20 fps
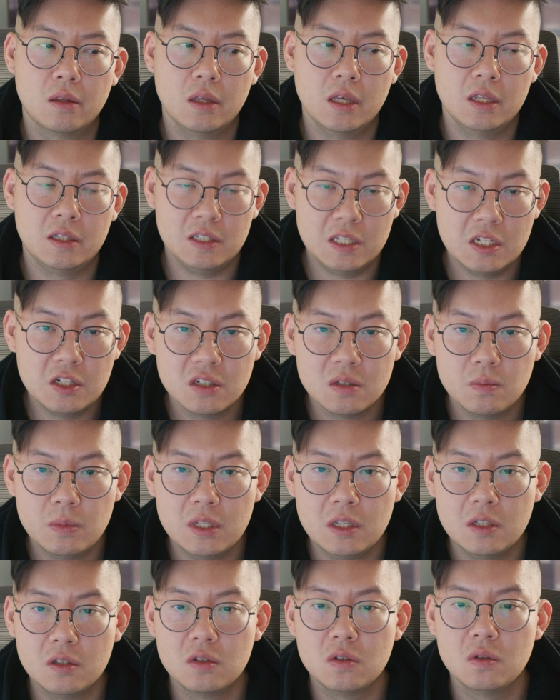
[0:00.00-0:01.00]
it teaches
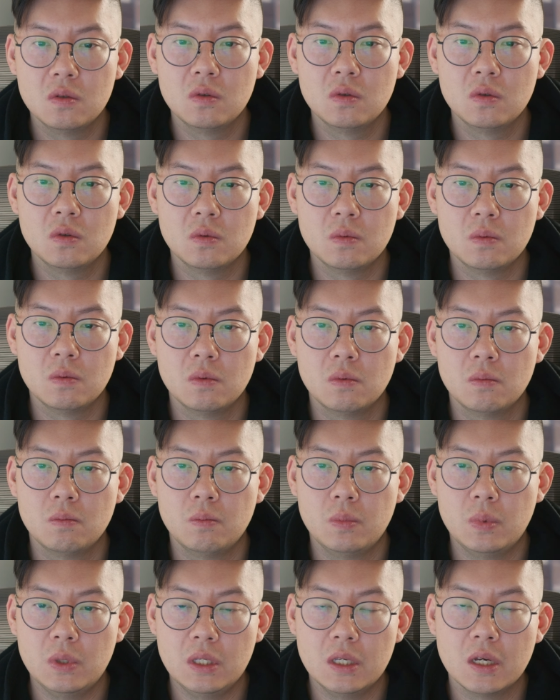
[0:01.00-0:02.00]
me to
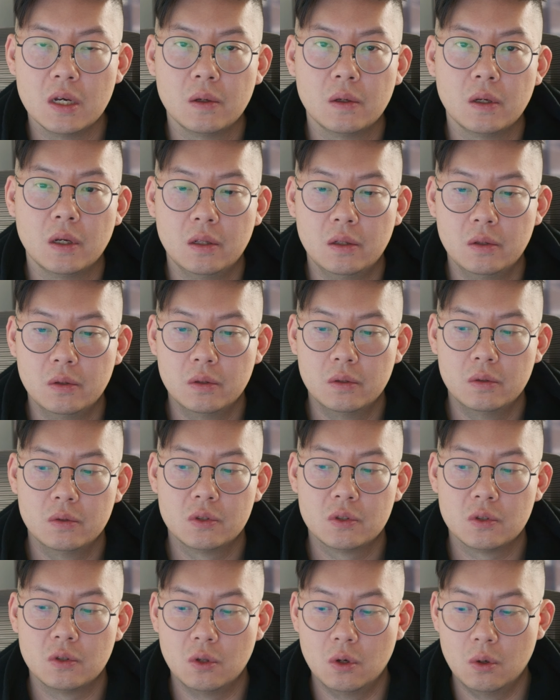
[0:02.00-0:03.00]
be a little
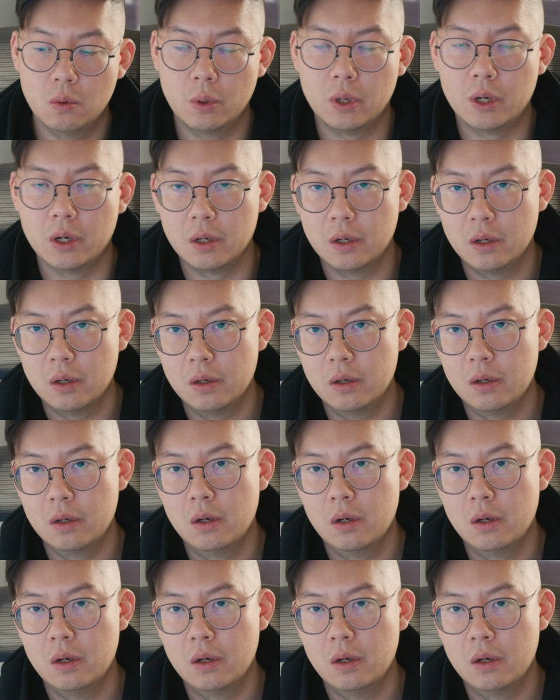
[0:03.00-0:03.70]
slower,